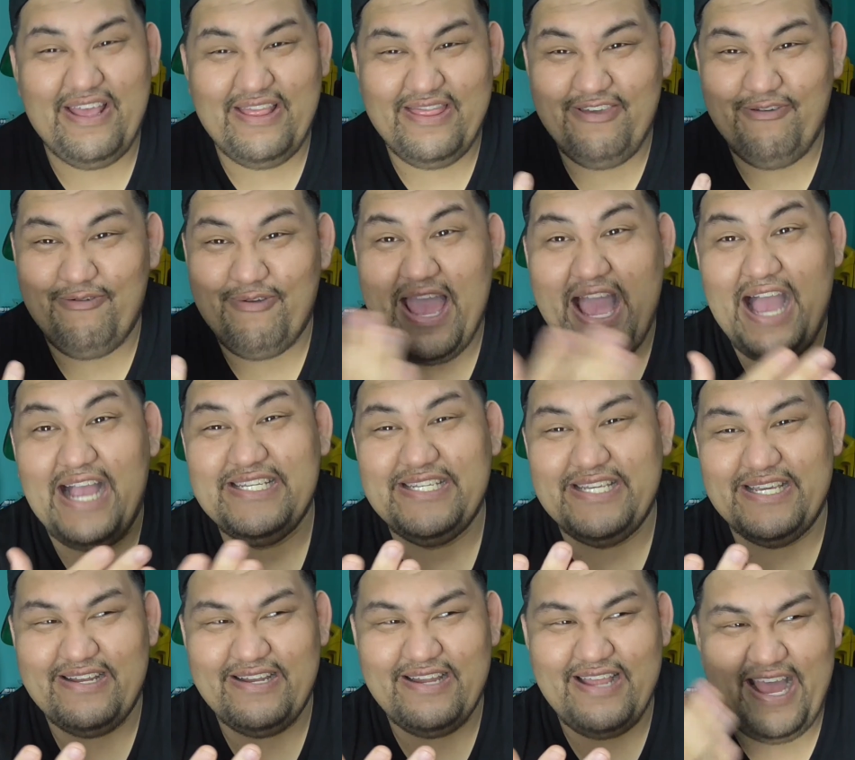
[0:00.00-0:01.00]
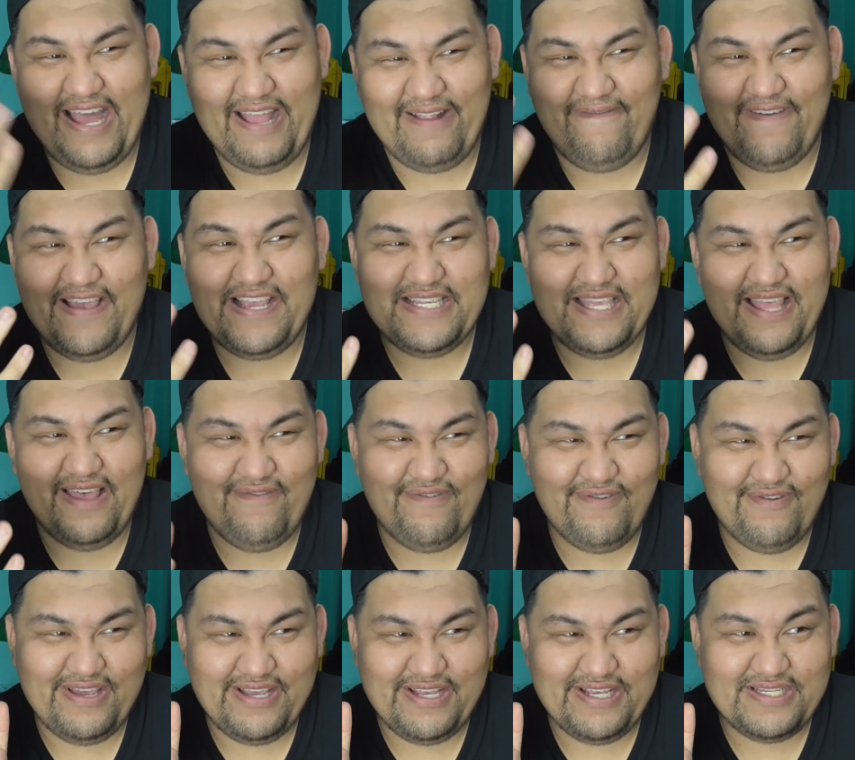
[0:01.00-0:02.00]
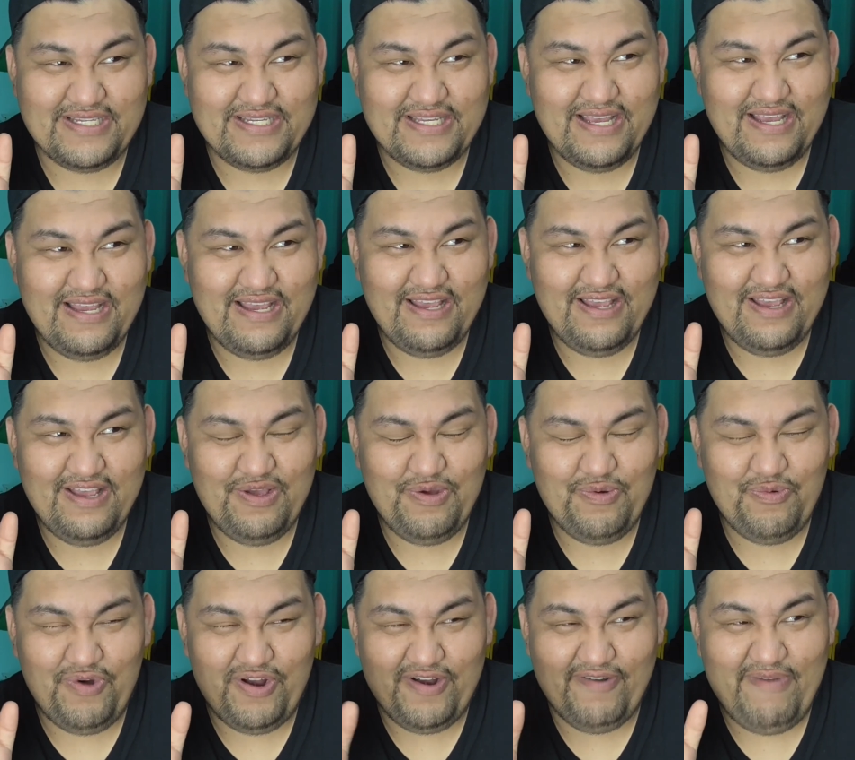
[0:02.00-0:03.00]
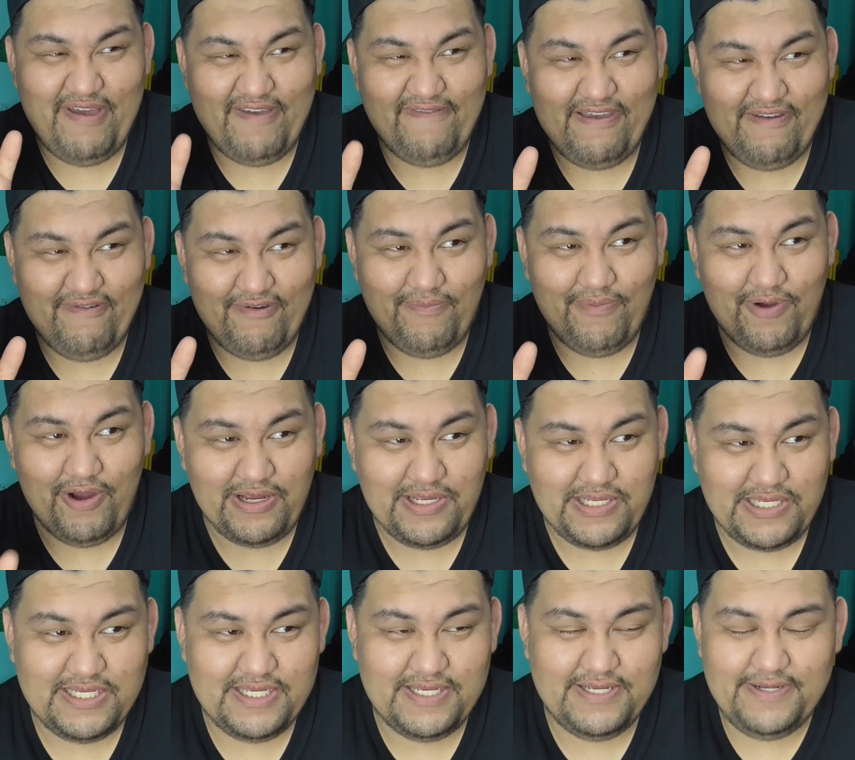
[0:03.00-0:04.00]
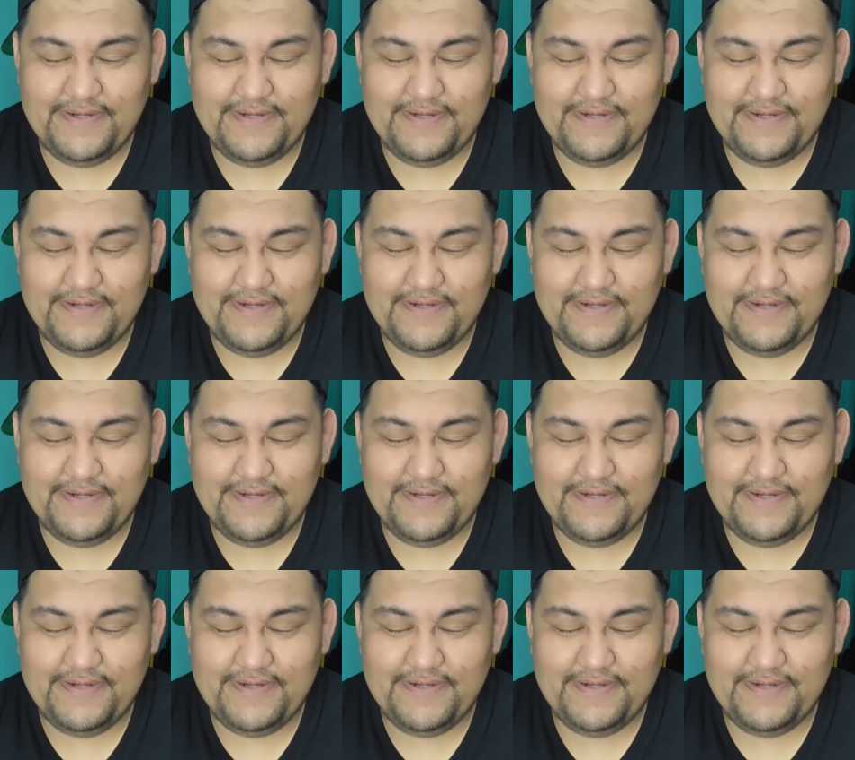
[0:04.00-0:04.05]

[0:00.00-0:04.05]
reaction at face level is one of my favorite parts.